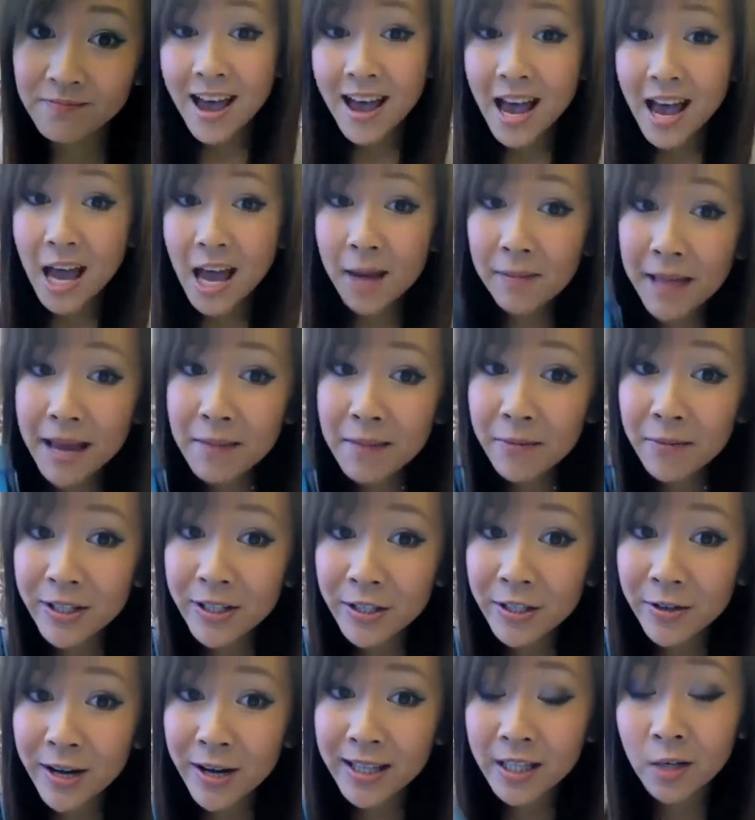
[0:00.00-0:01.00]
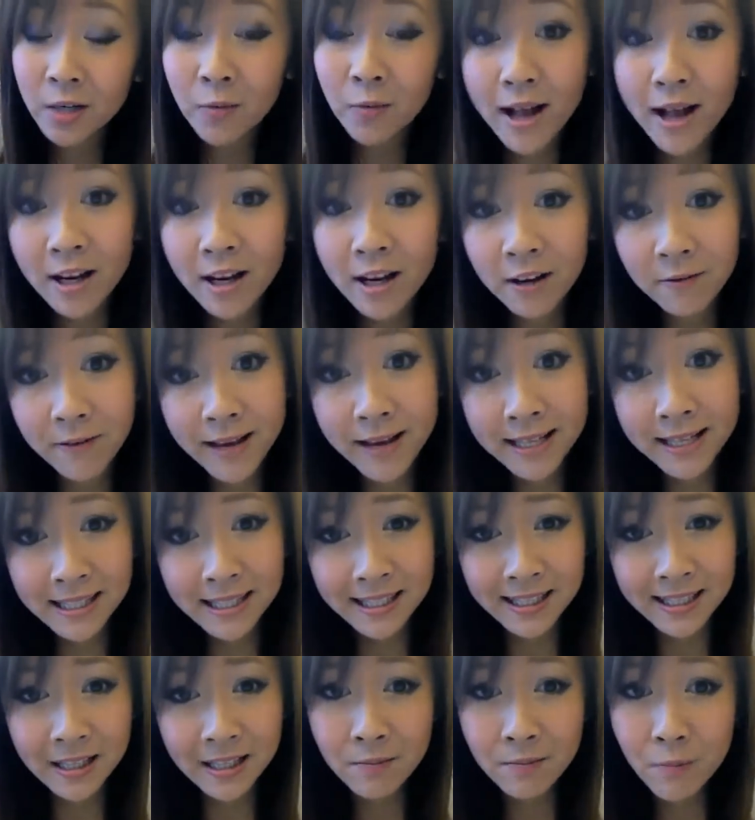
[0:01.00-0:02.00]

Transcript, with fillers: Apply moisturizer while your face is still